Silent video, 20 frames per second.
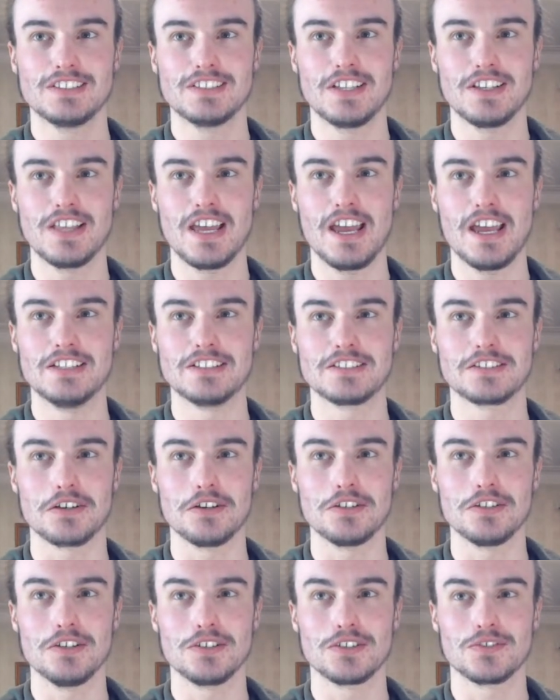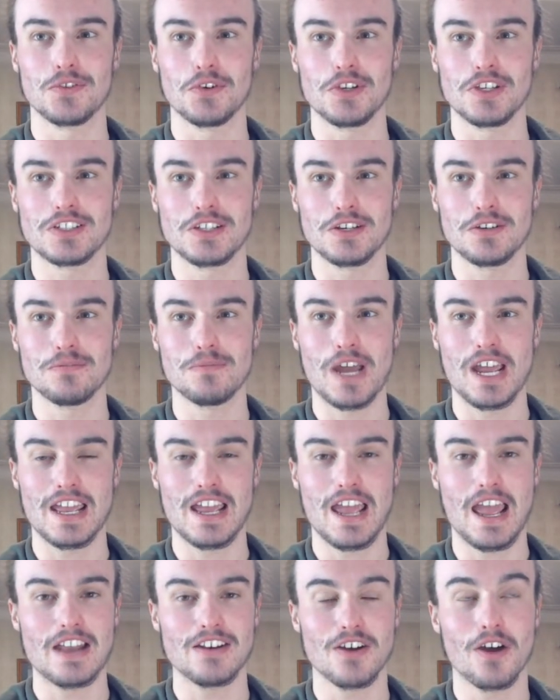So that is good news for you too,
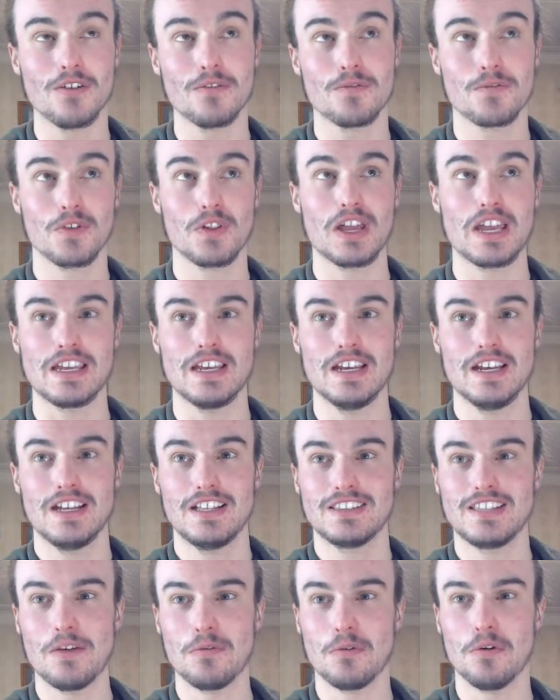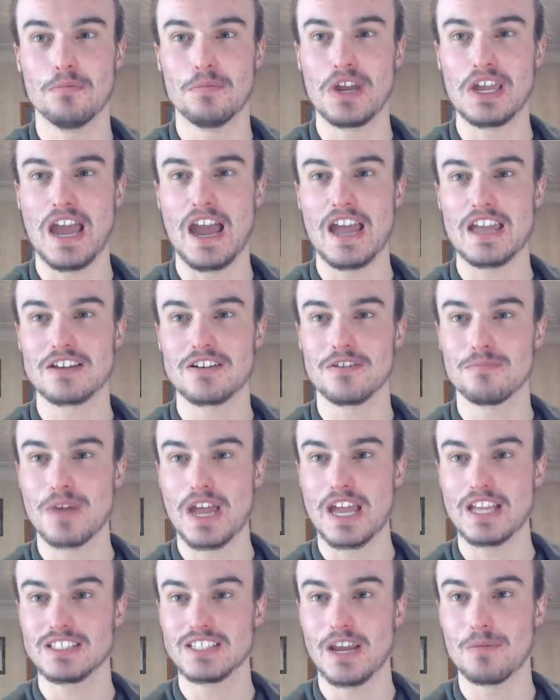mate. And hopefully that will be a good
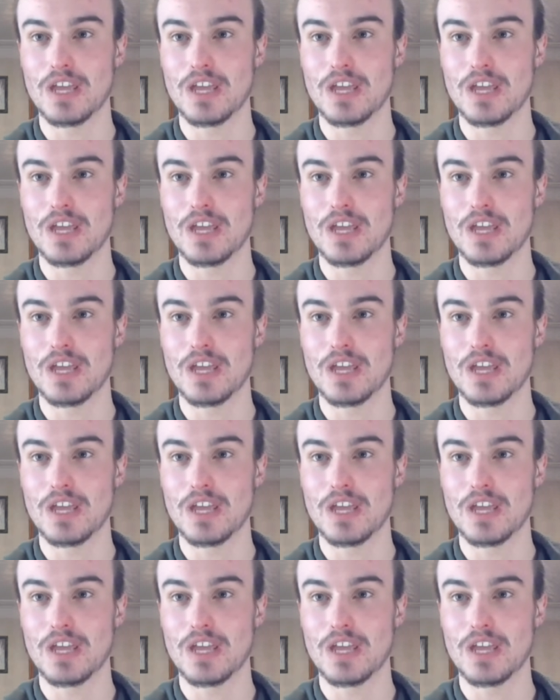match.